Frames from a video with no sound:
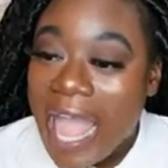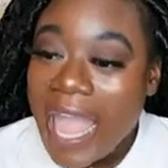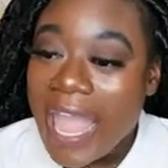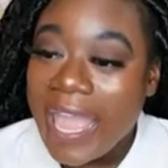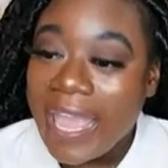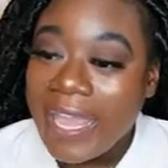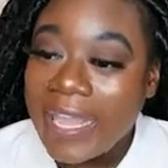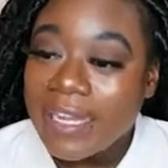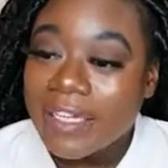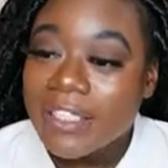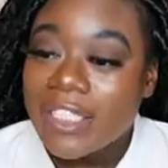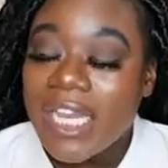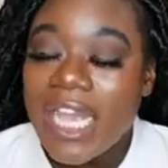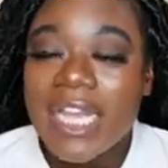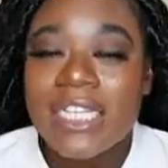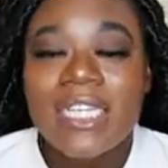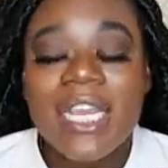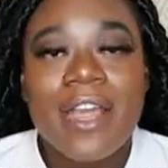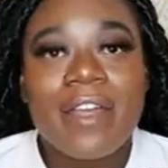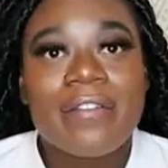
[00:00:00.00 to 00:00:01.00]
And she
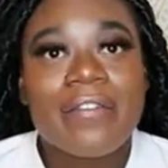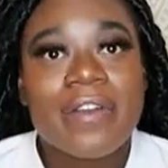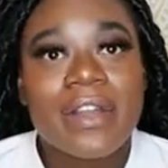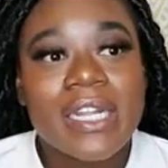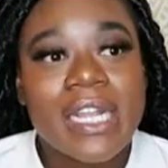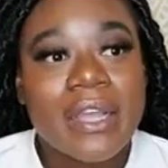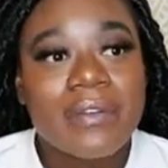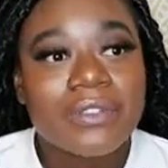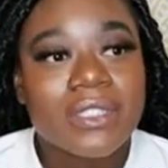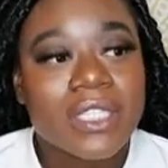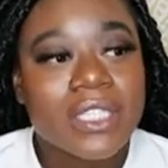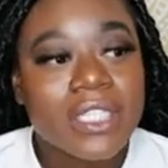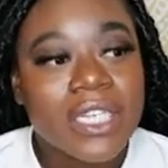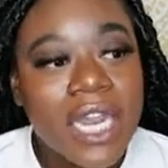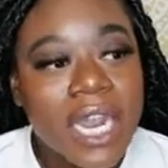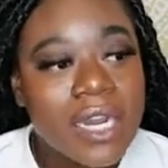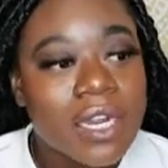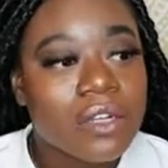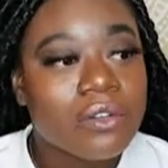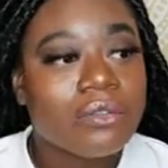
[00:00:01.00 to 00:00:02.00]
actually had a friend that was in
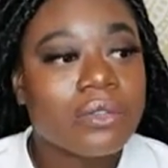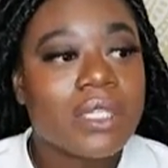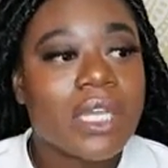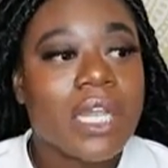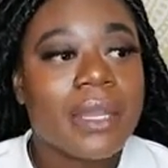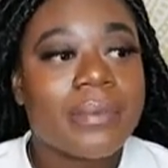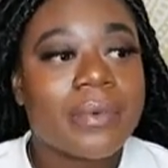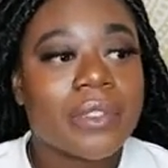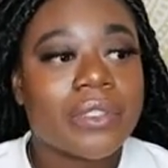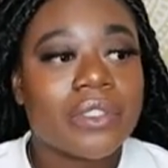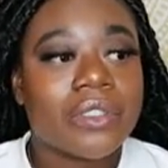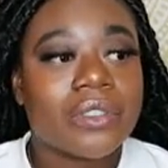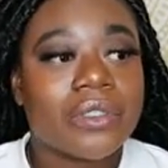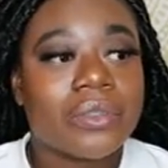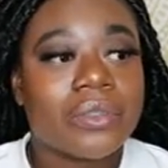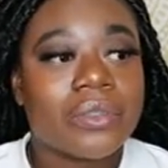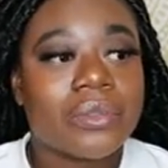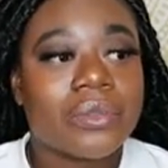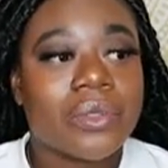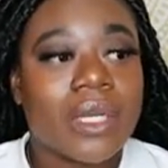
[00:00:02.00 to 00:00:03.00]
China who's able
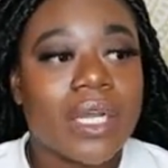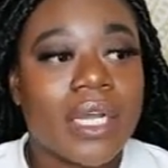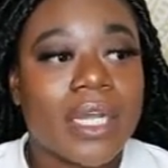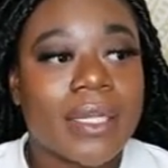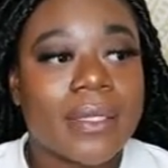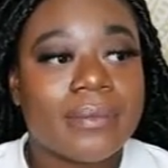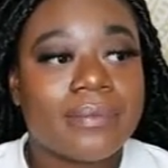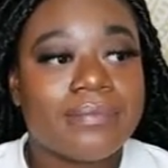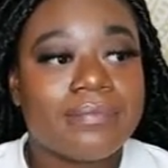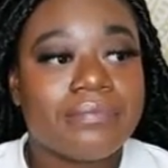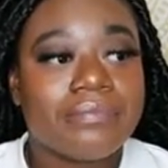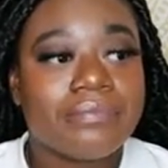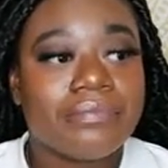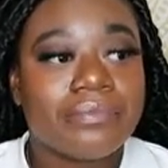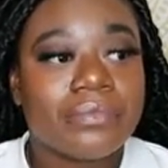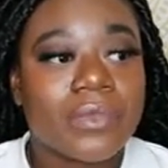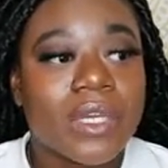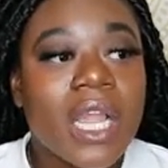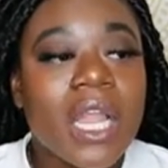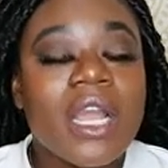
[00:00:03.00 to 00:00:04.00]
to,
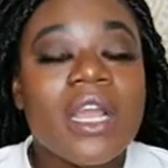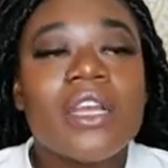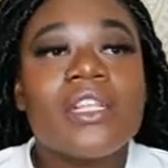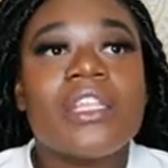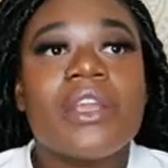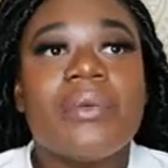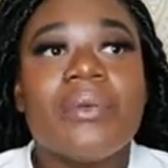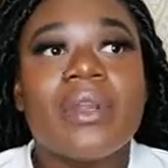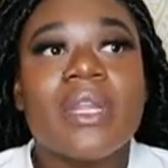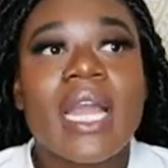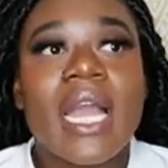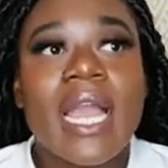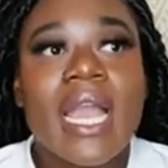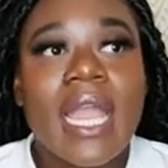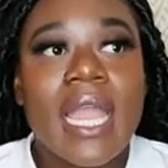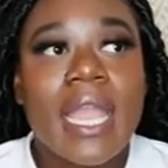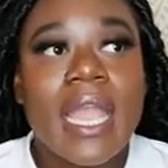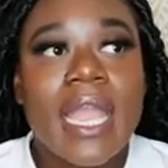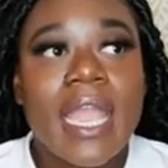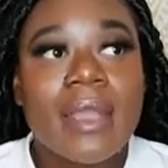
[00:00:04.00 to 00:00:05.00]
they were not
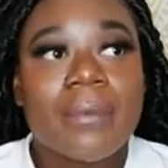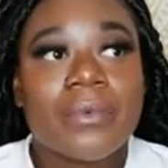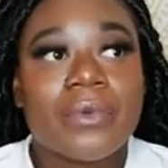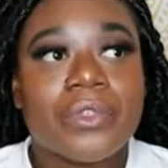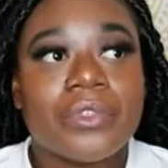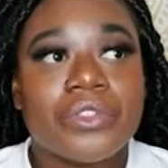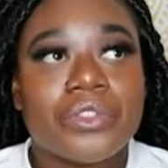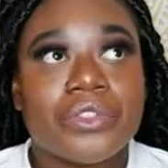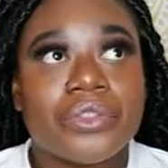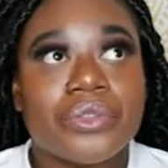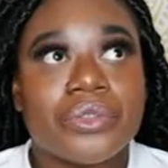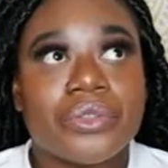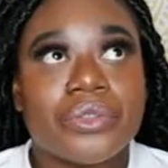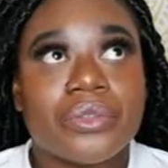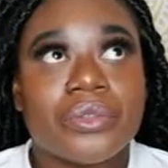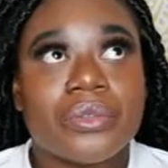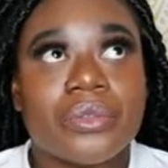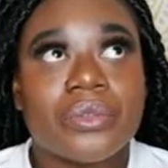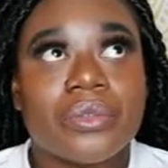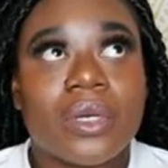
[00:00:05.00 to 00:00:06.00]
able
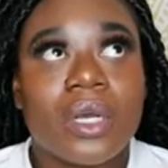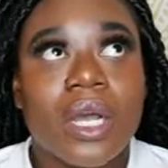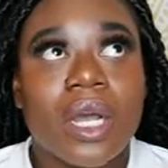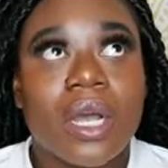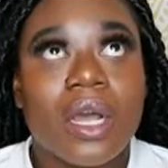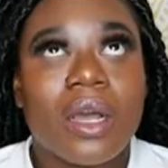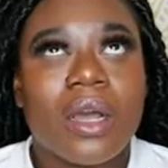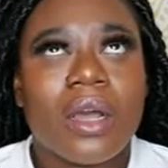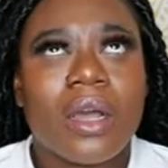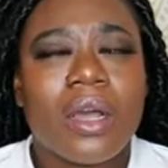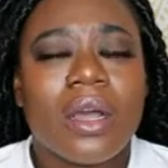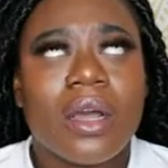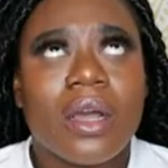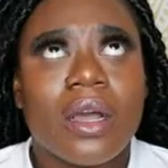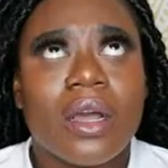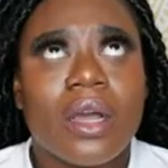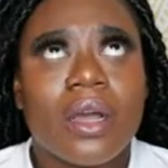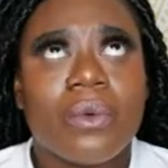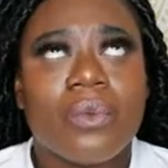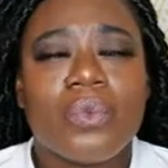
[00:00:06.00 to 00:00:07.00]
to
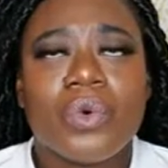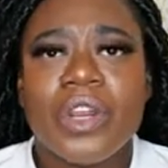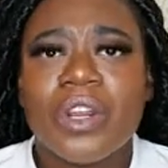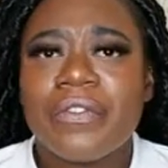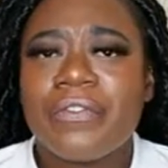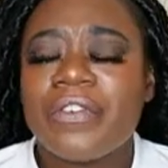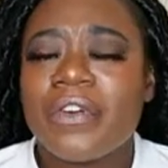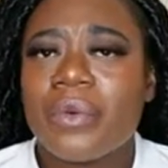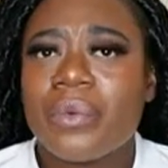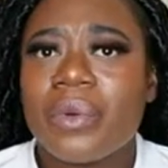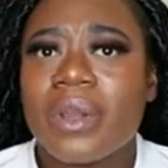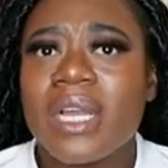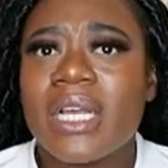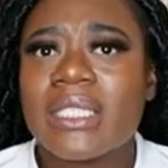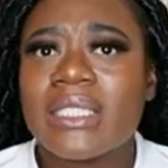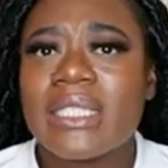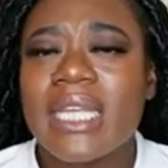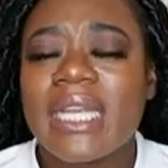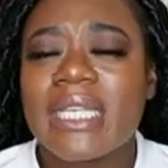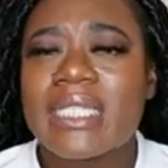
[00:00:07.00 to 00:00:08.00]
word for word,
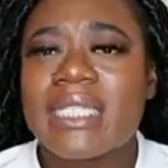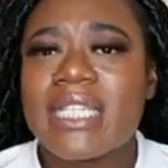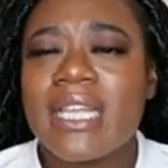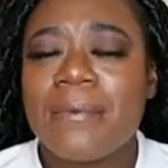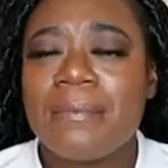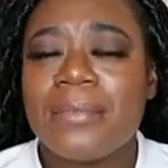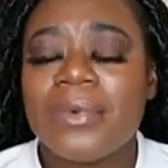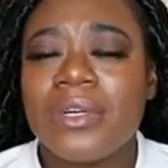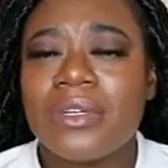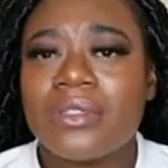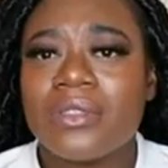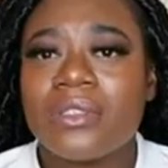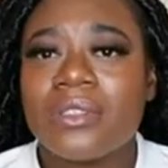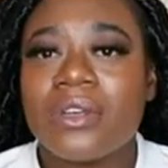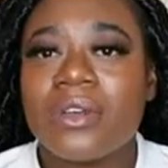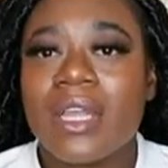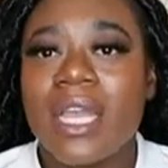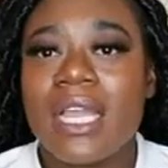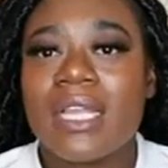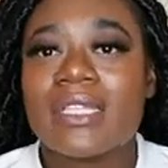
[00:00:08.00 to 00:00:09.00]
because like symbols,
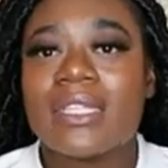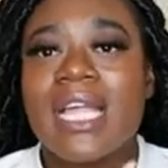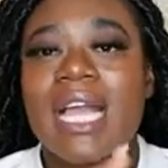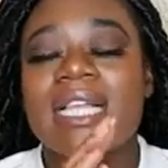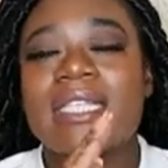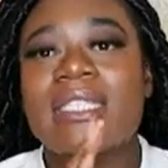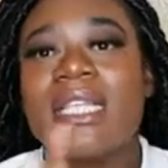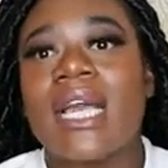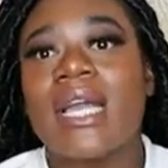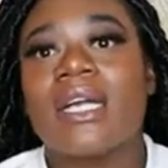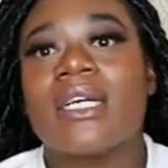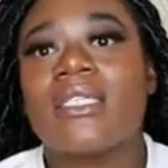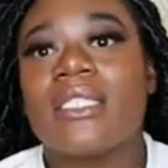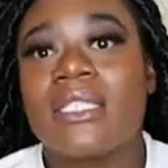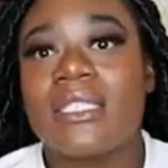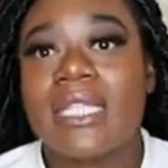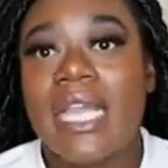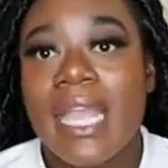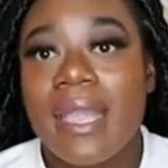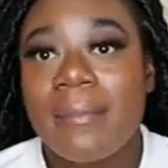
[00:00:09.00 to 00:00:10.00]
okay, that's like a
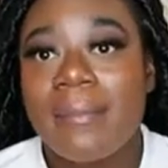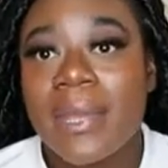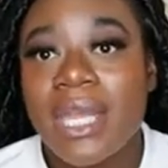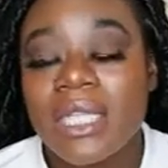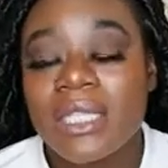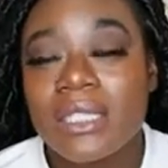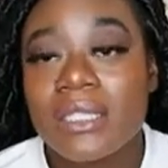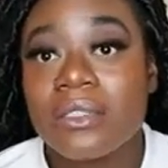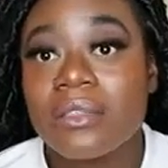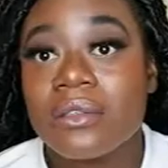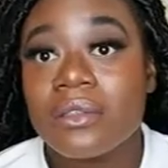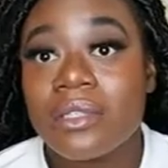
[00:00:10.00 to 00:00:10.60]
statement.